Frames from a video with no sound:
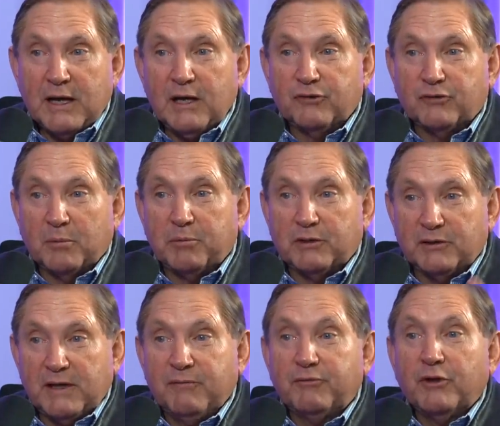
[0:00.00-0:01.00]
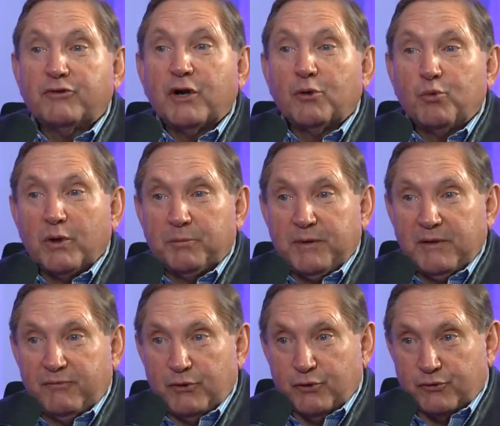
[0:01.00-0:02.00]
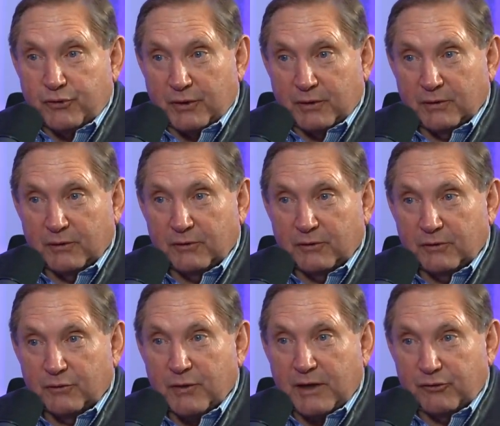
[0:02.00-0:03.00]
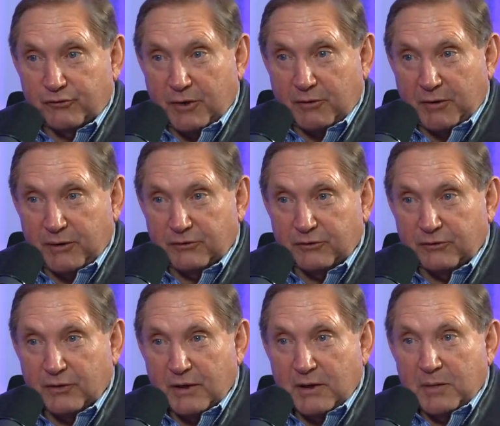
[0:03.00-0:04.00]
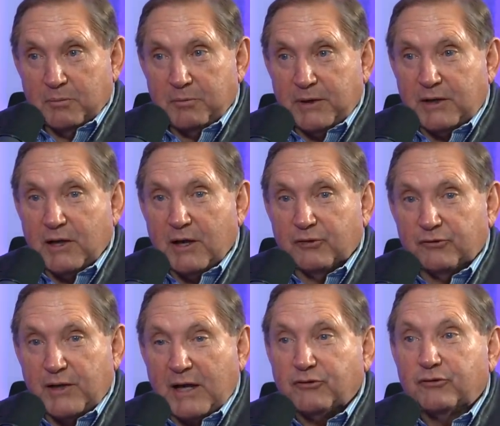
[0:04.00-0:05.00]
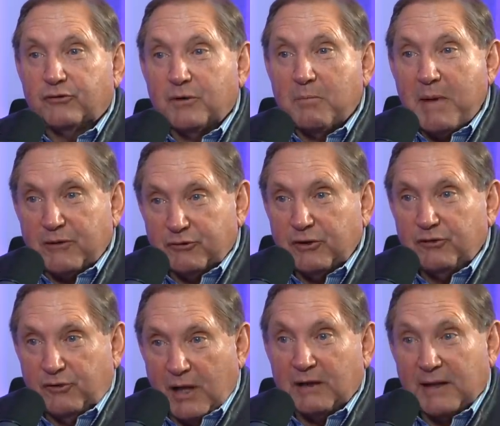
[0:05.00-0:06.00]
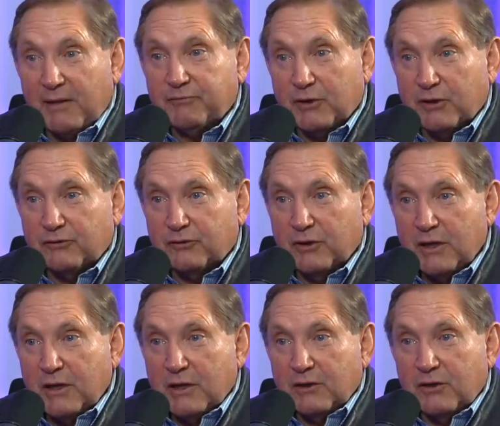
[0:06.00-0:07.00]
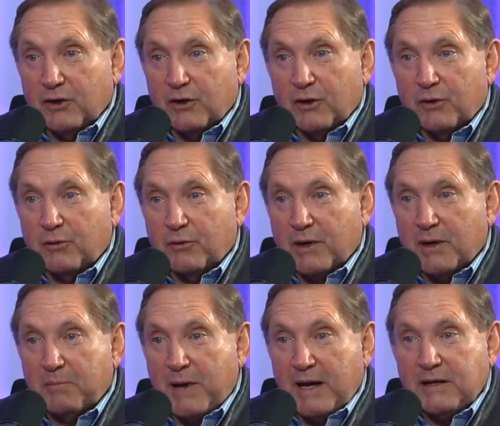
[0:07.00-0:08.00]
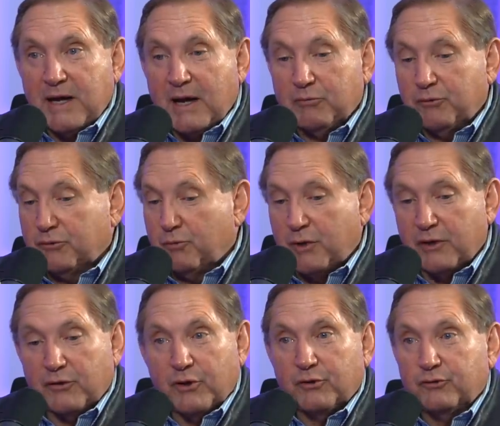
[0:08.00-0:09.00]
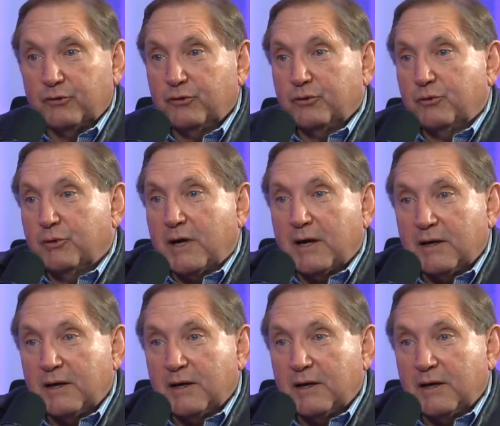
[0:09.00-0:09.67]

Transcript: is a belief that there will be future greatest generations, because that's the message they left us. You know, my dad was one of those who,